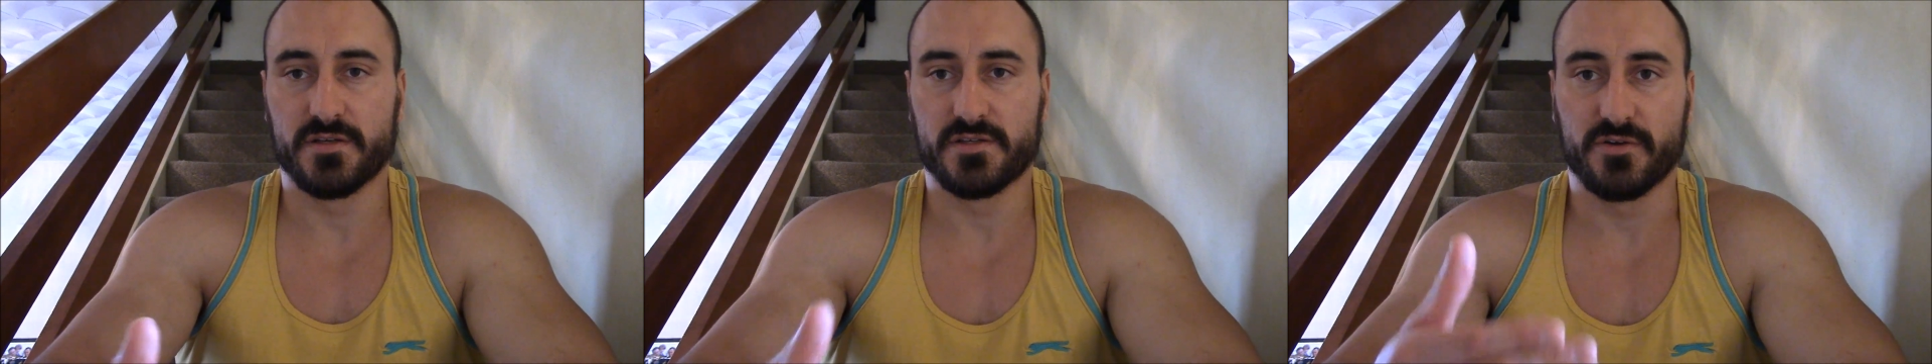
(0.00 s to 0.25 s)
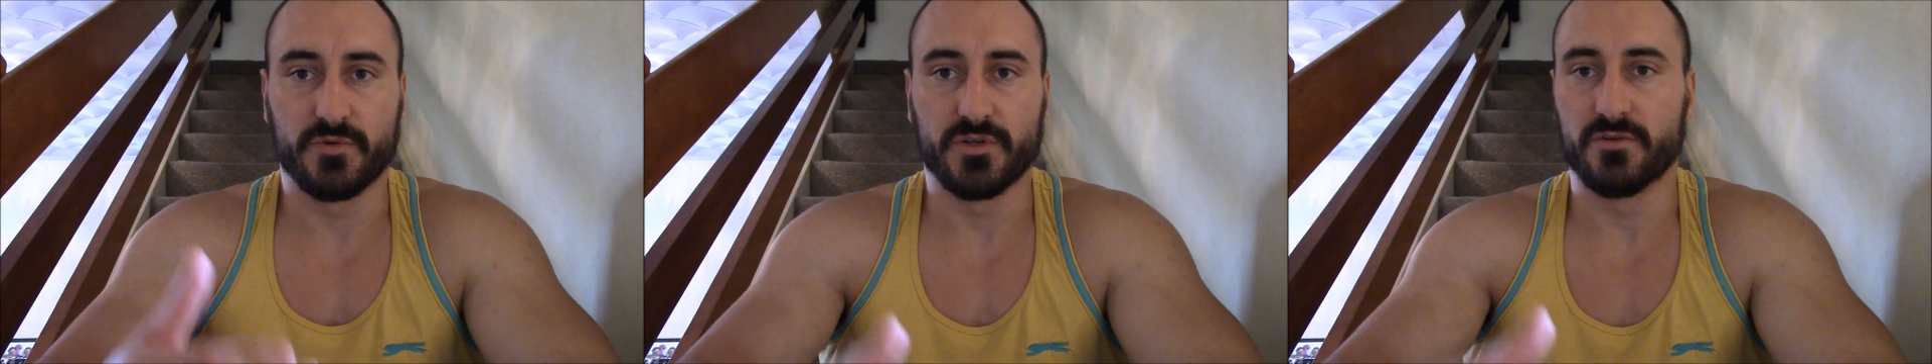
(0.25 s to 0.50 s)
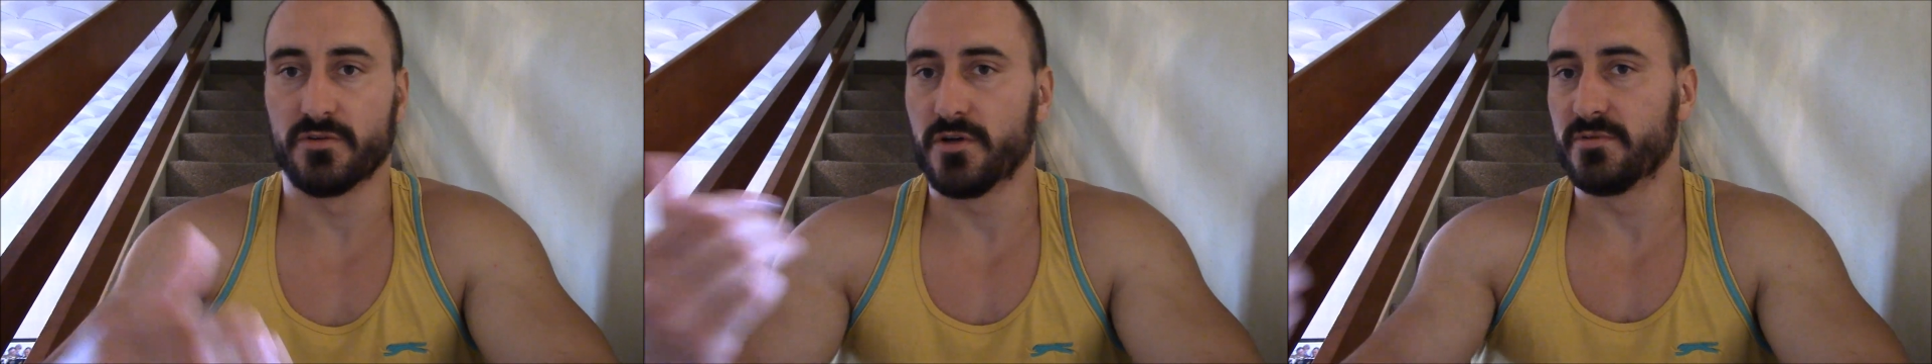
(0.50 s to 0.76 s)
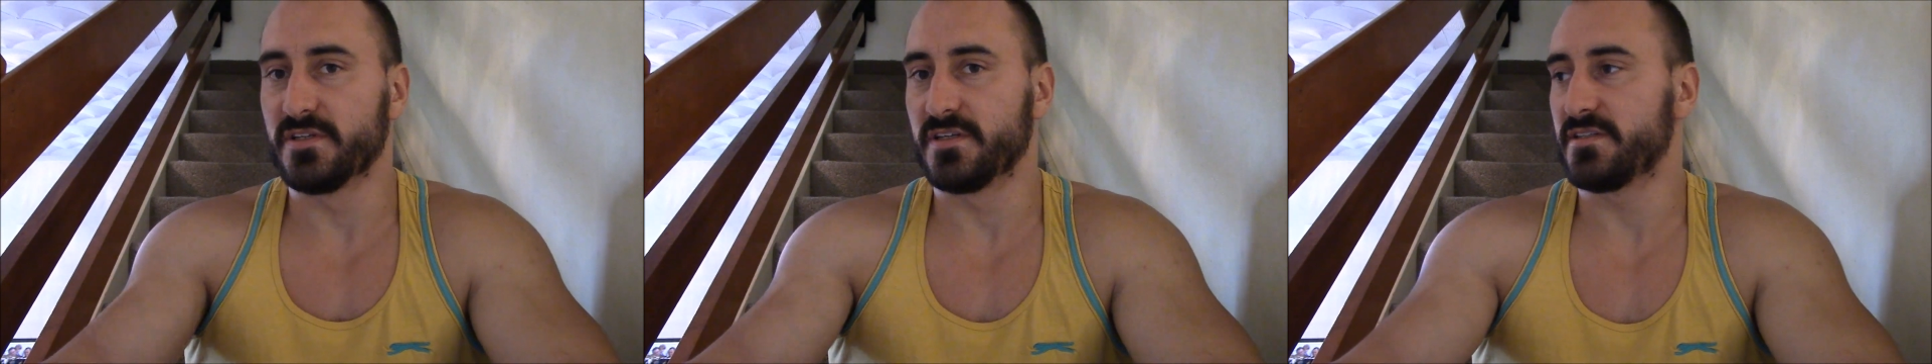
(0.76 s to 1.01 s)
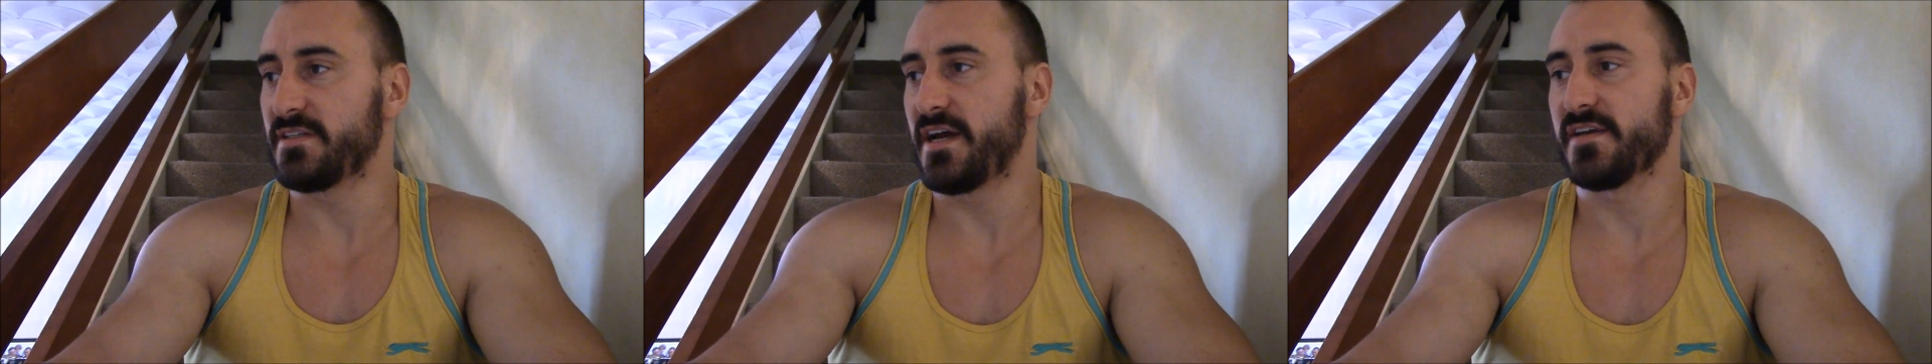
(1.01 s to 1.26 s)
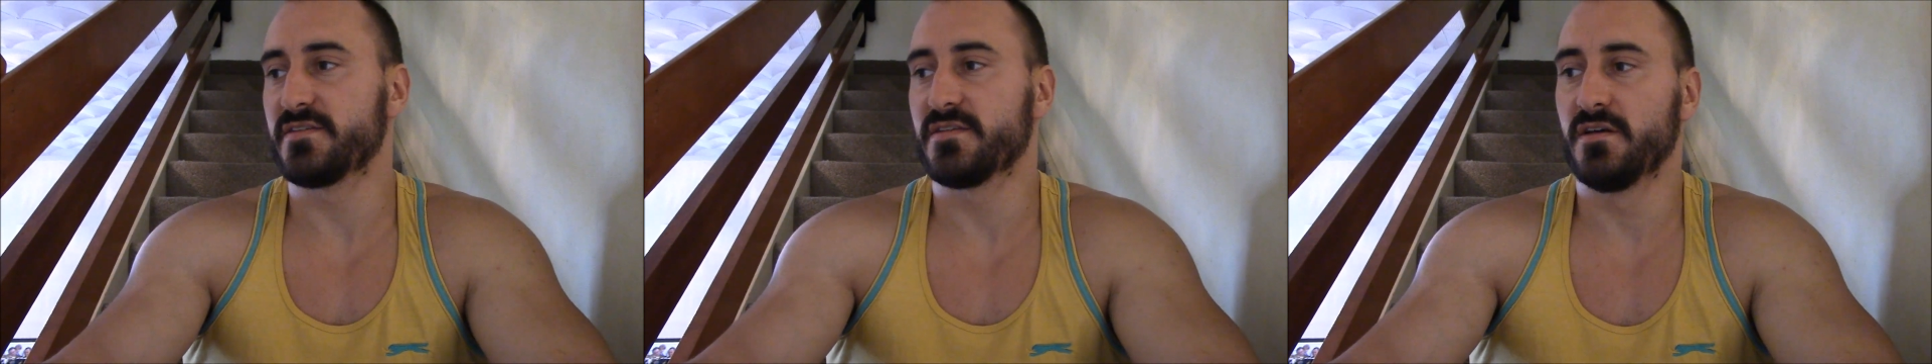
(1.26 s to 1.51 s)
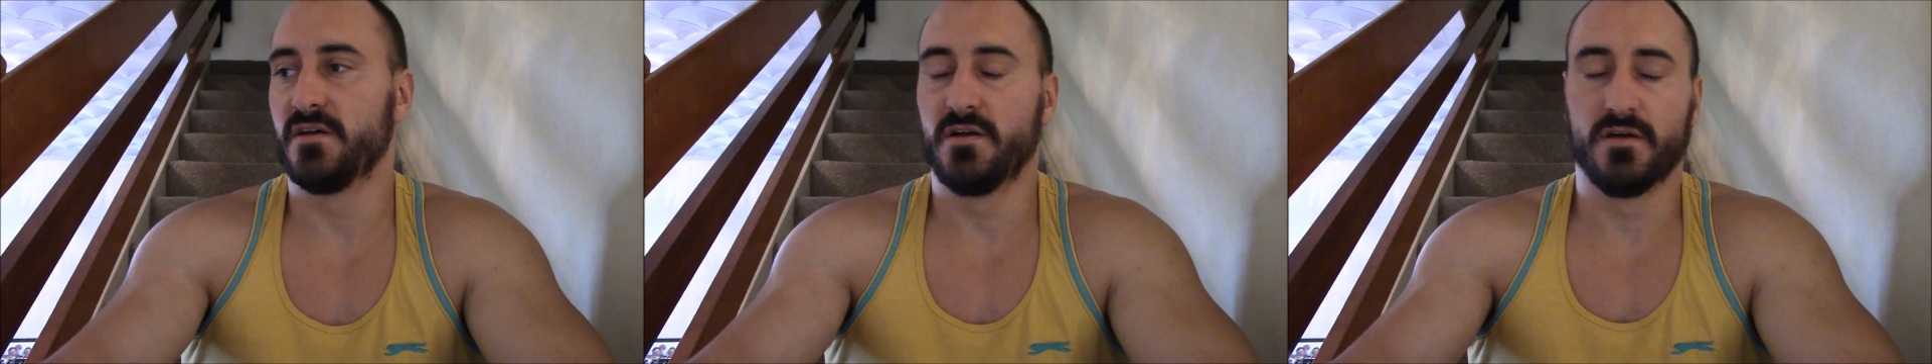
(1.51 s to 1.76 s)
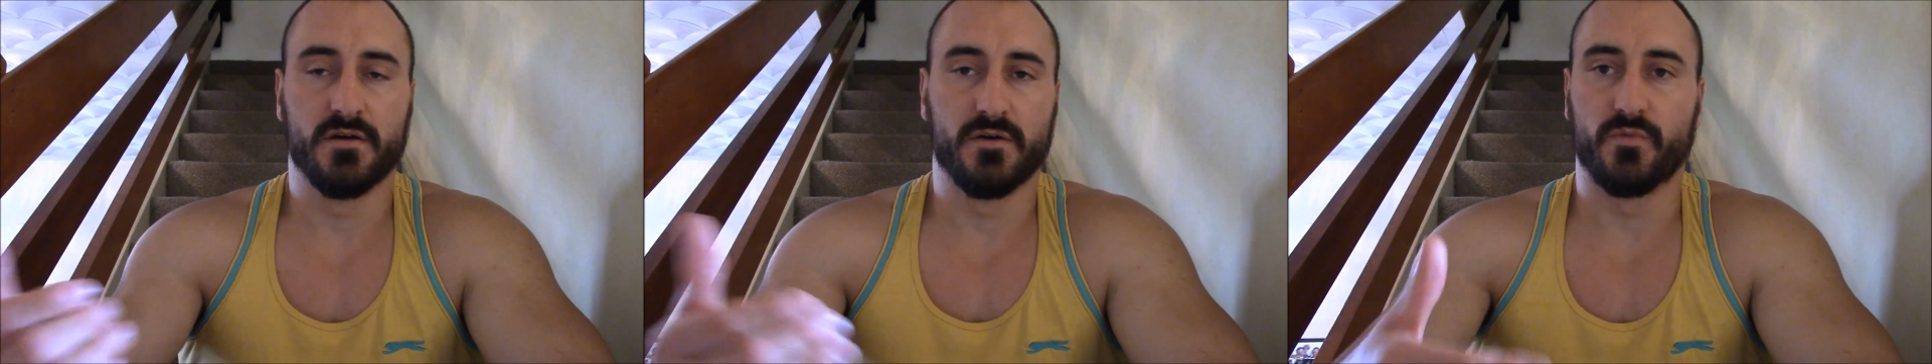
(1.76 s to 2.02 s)
So you can go into this test
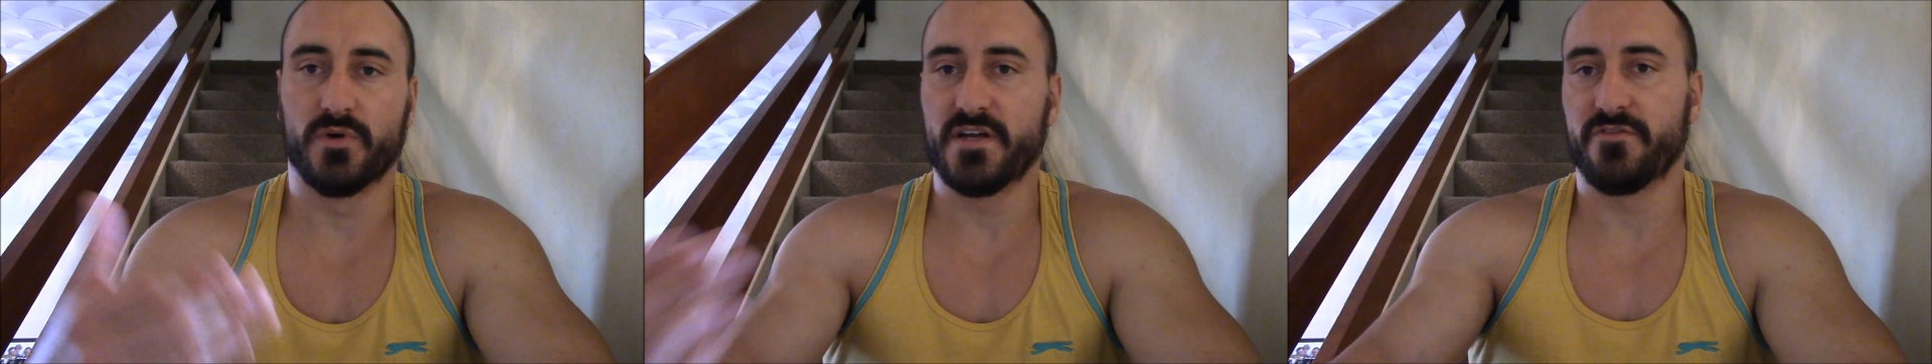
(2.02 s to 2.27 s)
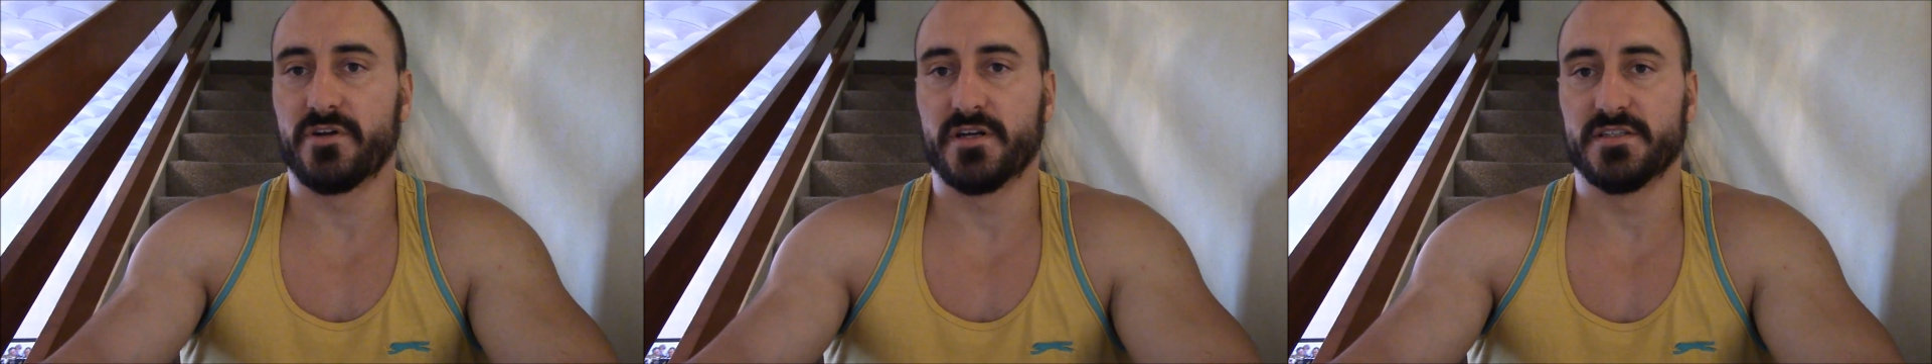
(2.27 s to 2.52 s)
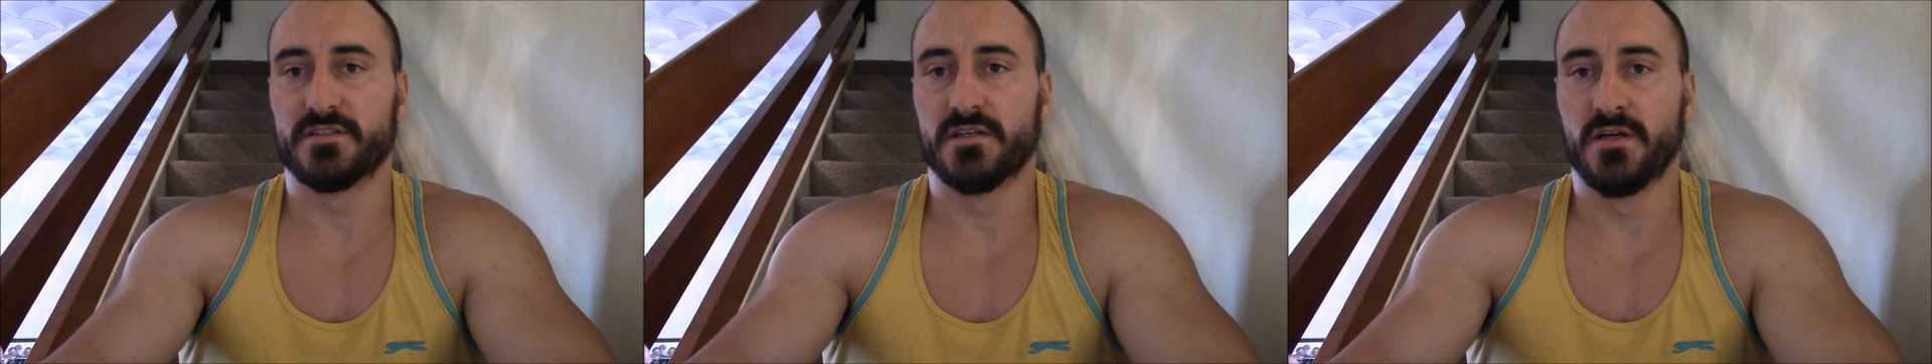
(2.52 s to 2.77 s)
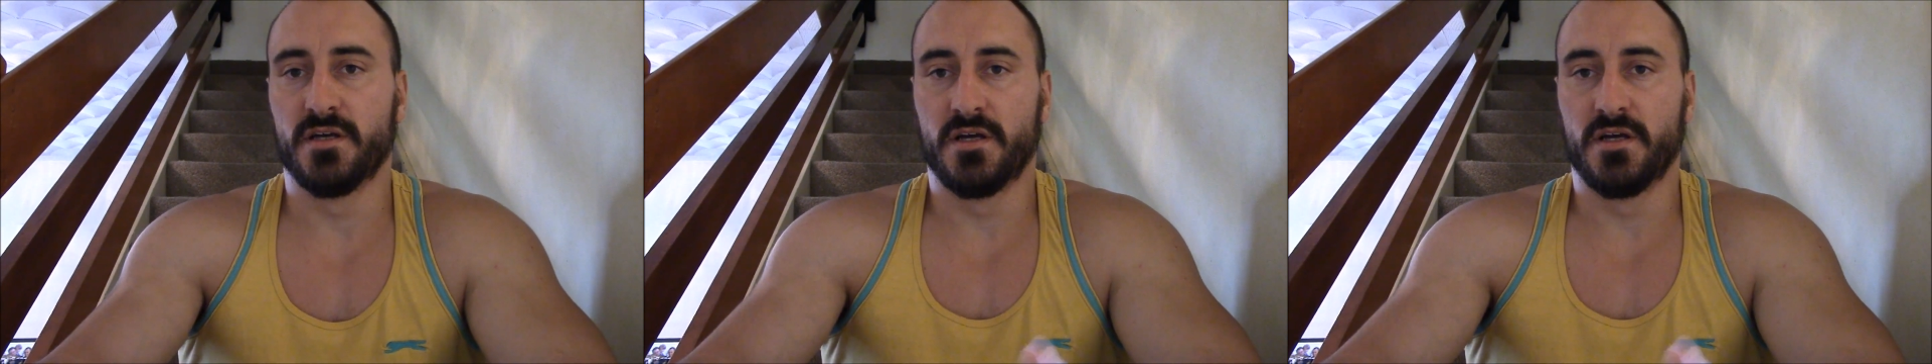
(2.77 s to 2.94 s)
whenever it is,